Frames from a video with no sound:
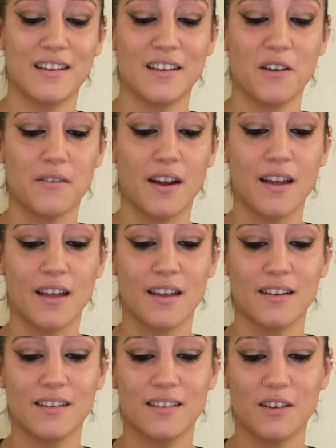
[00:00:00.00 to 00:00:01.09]
All right,
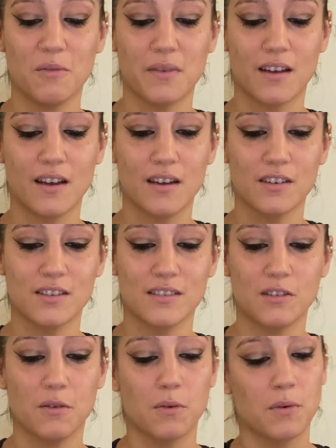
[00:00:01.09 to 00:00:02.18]
oh my gosh.
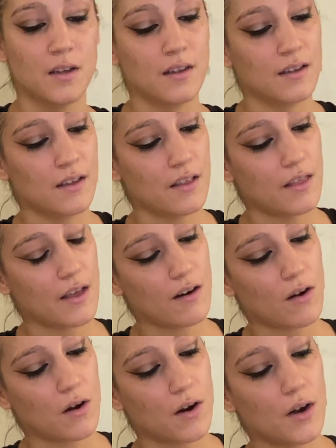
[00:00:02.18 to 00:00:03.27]
So there
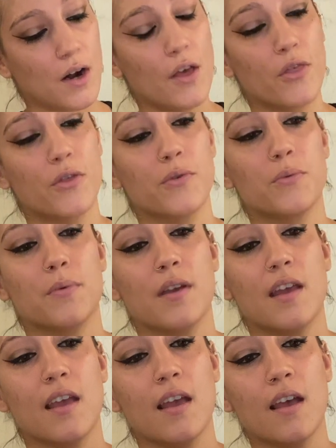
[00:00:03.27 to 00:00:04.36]
are
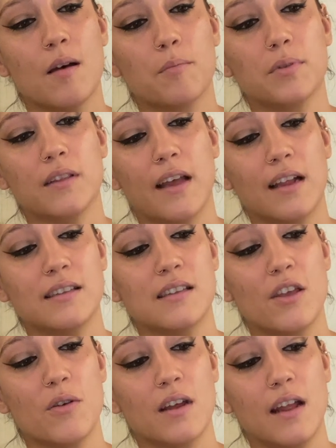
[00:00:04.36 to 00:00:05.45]
3 blades that
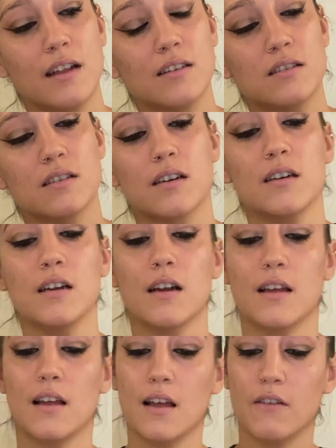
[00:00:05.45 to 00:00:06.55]
you can insert.
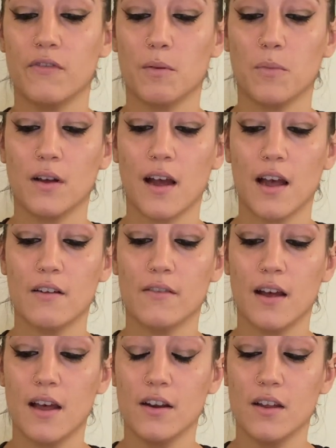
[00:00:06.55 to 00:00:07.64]
And from what I
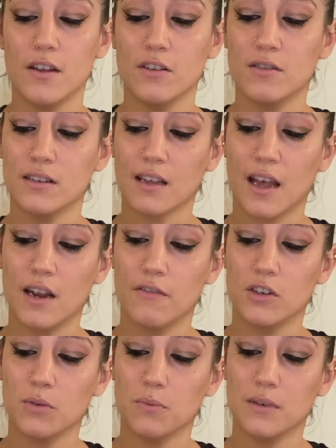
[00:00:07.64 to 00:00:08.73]
read, you just kind of
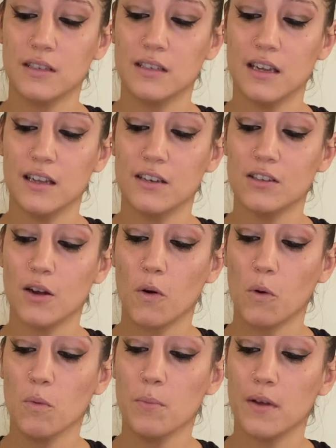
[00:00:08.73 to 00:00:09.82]
twist it to
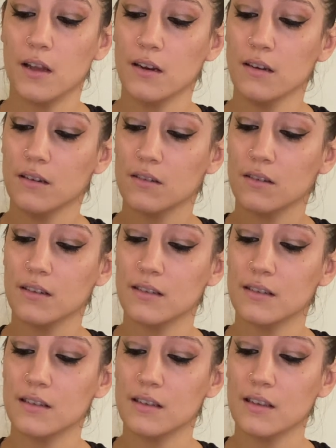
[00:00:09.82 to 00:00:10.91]
open. So let's
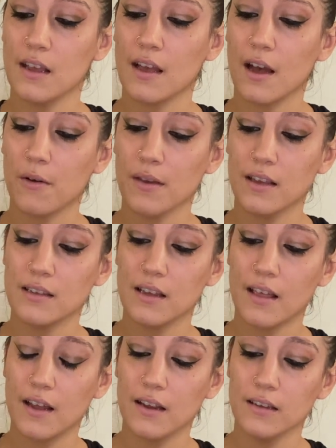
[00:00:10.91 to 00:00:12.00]
see how easy
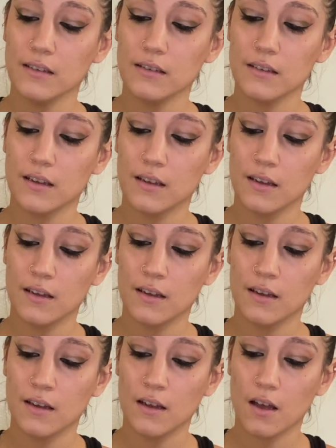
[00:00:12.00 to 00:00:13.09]
that is.
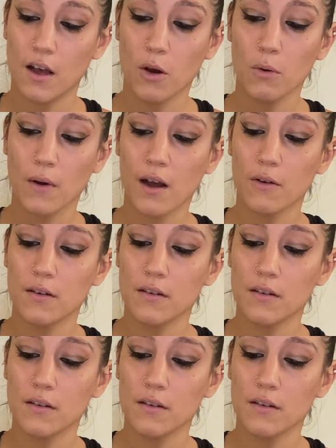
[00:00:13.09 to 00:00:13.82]
Oh, wow.